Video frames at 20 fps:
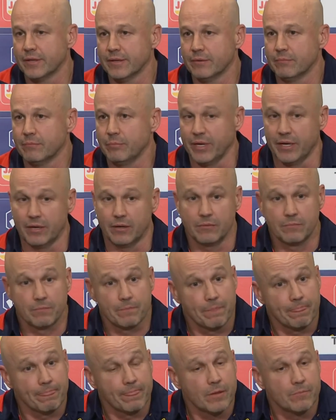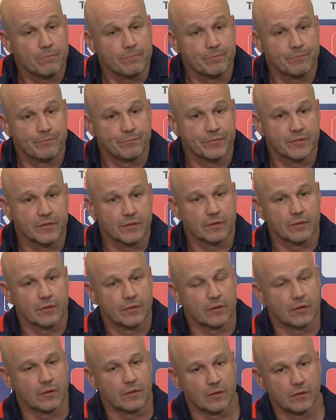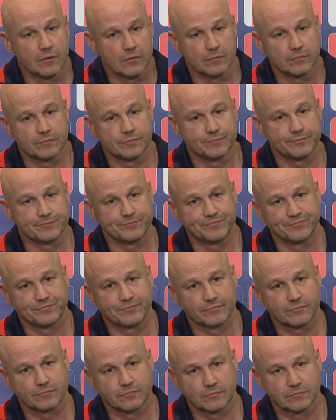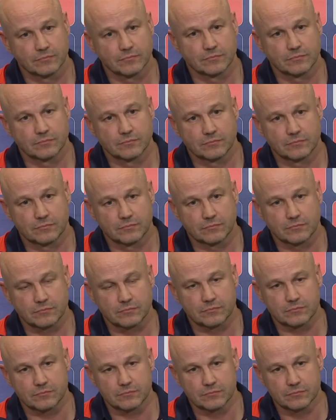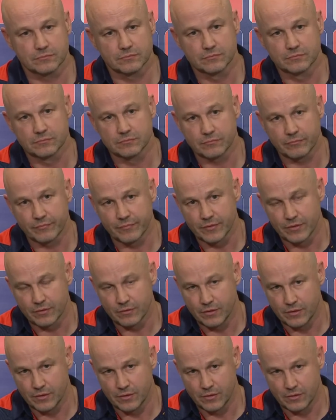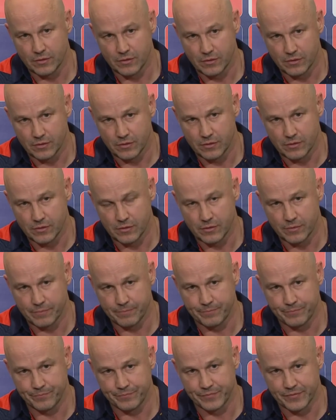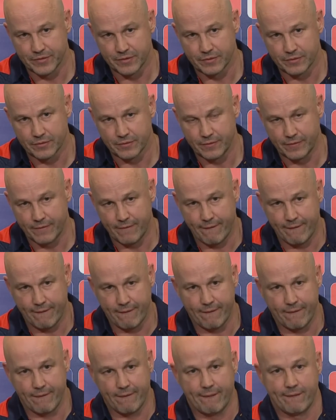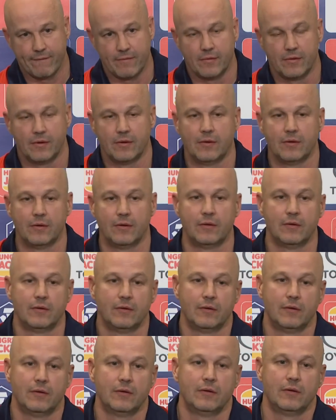Do we have an extra problem there? Where, do you remember when the head-high tackle led to players burrowing their heads and then that became a problem?